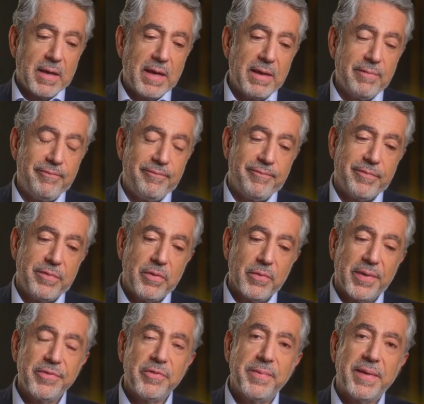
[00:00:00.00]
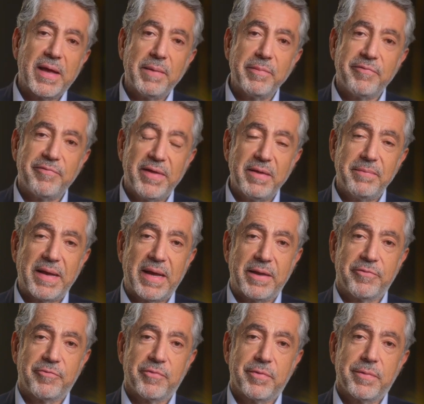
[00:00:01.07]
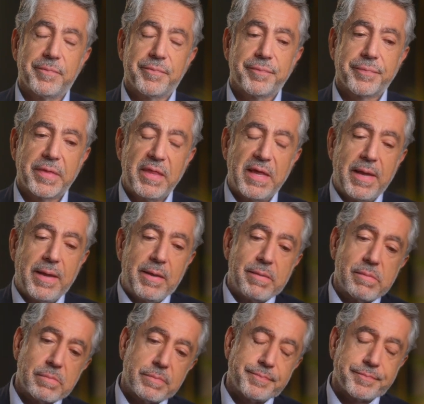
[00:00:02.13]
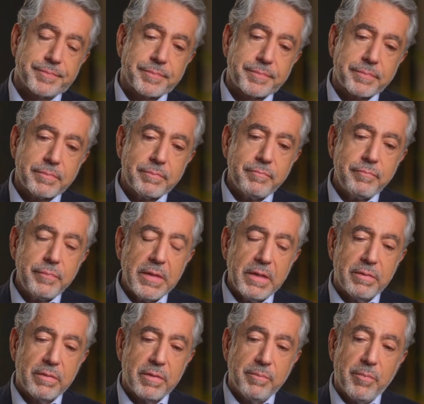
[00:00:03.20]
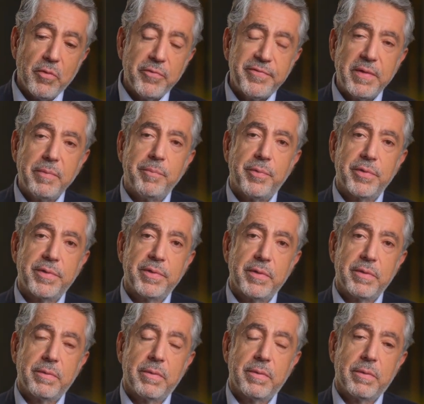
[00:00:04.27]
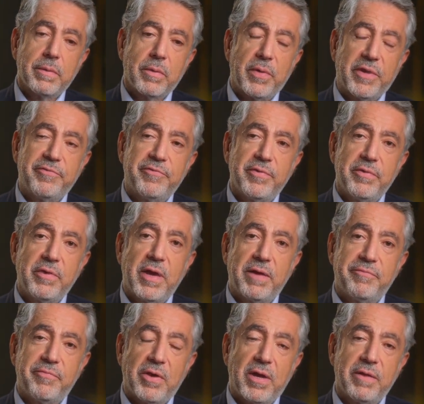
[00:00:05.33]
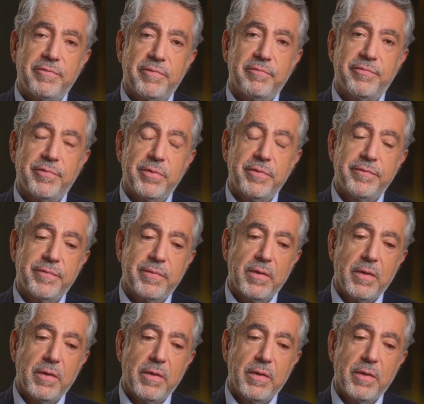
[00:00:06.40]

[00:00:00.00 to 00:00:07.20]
If you want to become a fund manager, then the most important question you have to answer first